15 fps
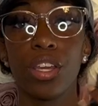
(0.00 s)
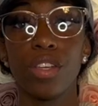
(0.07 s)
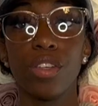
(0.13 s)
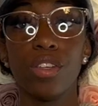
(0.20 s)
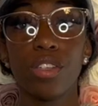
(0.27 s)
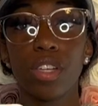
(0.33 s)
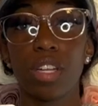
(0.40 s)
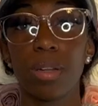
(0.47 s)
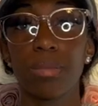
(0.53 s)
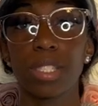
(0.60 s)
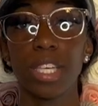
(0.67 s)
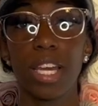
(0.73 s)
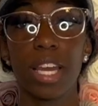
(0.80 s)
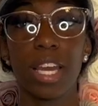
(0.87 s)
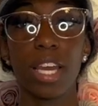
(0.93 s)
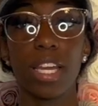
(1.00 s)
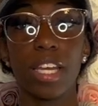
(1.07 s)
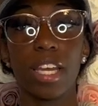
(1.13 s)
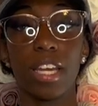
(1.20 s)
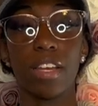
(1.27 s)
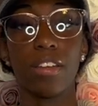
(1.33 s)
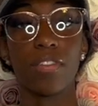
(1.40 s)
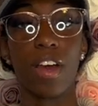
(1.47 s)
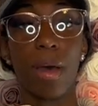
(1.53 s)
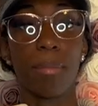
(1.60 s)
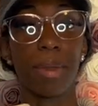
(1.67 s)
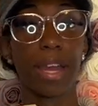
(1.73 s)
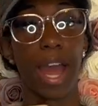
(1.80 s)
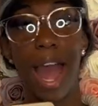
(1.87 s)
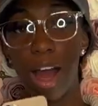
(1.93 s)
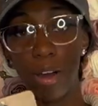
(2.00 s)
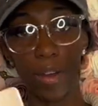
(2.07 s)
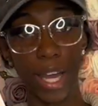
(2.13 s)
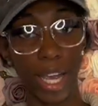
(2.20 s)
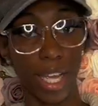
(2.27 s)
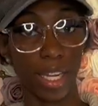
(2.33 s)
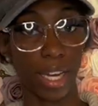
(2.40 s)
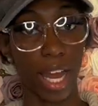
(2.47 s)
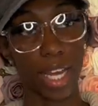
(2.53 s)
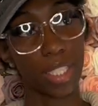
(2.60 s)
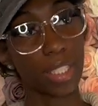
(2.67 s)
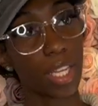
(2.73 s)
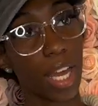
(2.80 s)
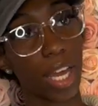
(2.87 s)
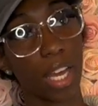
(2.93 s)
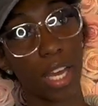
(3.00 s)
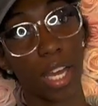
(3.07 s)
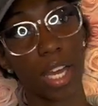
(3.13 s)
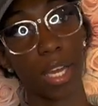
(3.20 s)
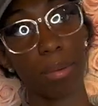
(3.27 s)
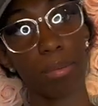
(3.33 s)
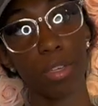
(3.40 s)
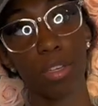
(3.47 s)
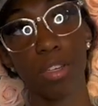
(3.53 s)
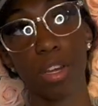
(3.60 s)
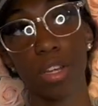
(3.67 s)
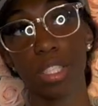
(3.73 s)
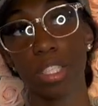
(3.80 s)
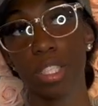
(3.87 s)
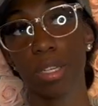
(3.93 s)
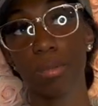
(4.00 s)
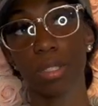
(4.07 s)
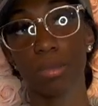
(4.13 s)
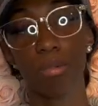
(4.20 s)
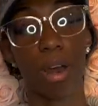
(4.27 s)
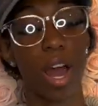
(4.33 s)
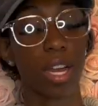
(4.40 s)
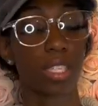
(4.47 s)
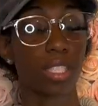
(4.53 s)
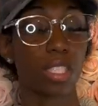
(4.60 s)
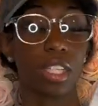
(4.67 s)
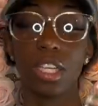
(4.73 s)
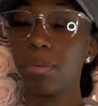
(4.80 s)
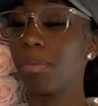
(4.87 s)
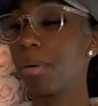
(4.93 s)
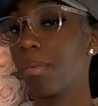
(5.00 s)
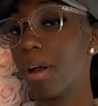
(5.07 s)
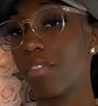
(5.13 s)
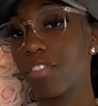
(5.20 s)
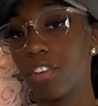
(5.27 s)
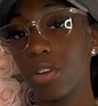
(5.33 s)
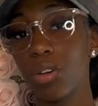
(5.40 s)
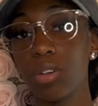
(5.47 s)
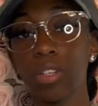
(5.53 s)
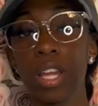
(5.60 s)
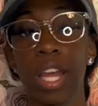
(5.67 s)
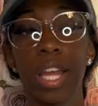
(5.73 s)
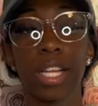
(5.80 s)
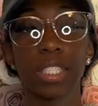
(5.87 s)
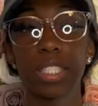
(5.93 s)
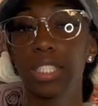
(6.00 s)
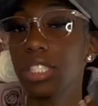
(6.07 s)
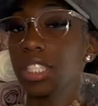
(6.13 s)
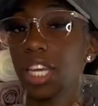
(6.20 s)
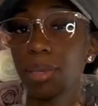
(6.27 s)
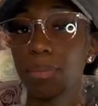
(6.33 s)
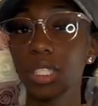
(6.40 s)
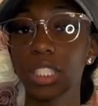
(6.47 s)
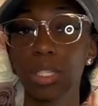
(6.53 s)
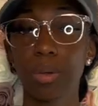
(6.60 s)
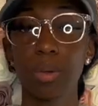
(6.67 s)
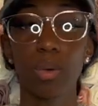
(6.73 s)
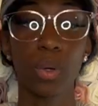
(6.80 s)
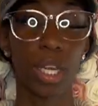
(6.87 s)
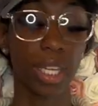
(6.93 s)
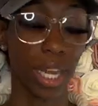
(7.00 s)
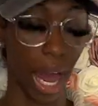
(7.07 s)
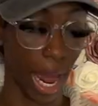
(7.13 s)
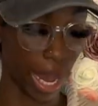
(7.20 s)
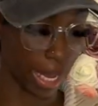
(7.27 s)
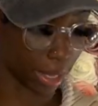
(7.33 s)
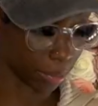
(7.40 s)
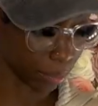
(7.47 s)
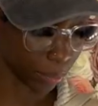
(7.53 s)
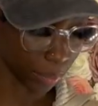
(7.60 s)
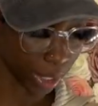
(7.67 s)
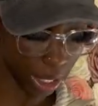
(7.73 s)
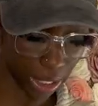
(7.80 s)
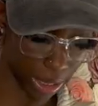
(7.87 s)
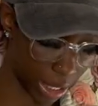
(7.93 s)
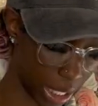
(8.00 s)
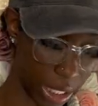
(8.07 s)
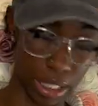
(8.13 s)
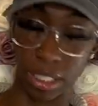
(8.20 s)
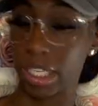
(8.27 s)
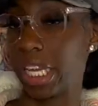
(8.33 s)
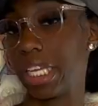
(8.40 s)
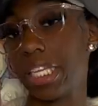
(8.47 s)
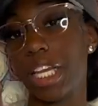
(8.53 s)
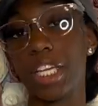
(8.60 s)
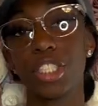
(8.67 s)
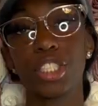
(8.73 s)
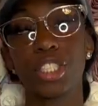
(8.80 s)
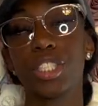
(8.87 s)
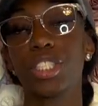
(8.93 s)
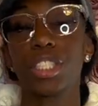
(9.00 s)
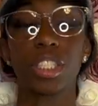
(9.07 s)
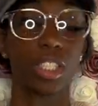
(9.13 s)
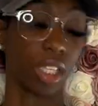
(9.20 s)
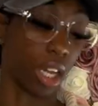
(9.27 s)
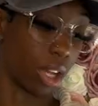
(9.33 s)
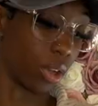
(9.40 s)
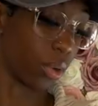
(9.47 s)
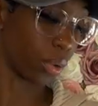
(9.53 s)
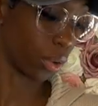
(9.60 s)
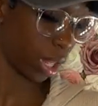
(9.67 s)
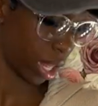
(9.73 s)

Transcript: you know what i'm saying if i'm out at nighttime you know it's something small i can just clip on my phone to just get me some quick light and things of that nature so